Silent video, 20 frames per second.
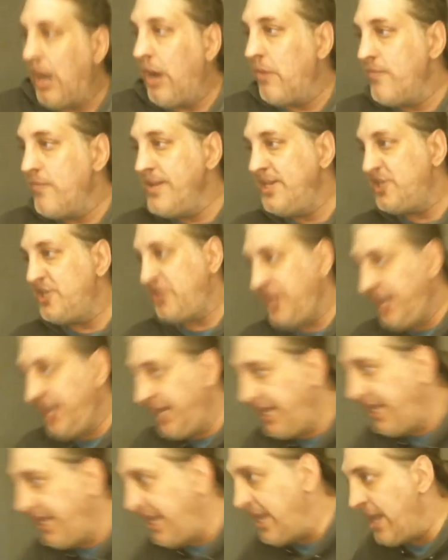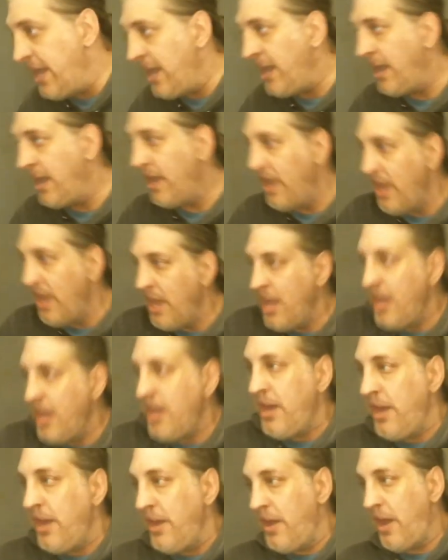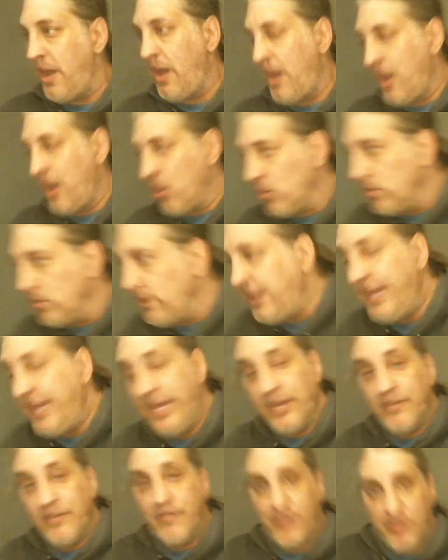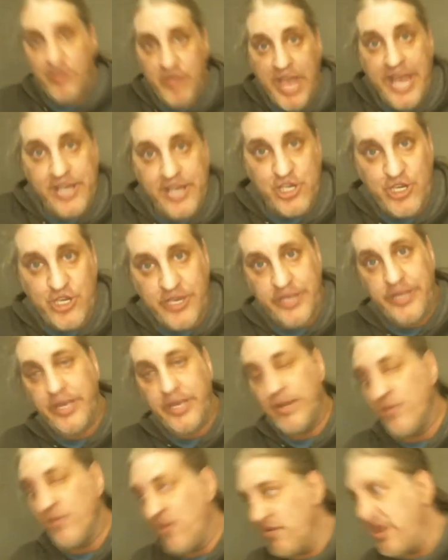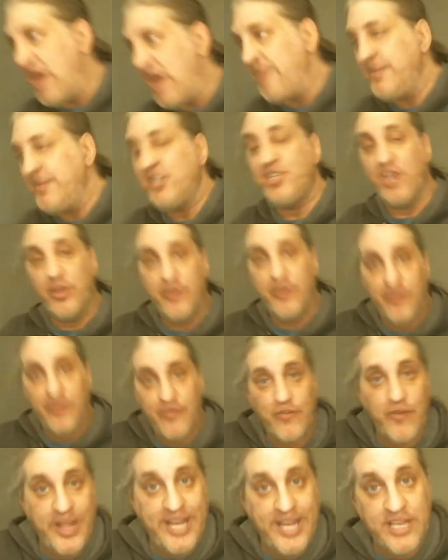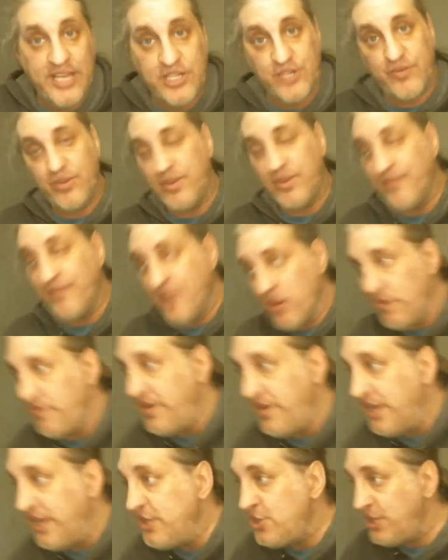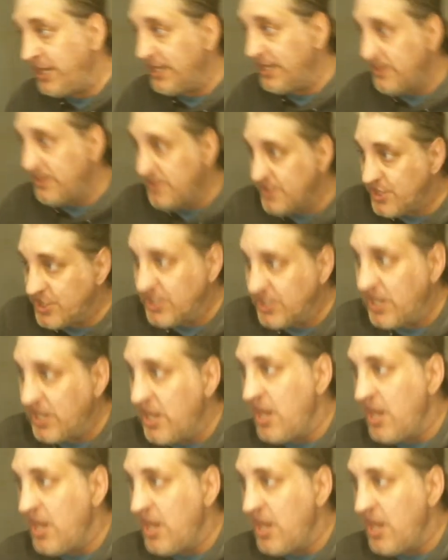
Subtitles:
we see early infeudation in what would now be southern France with the Merovingians.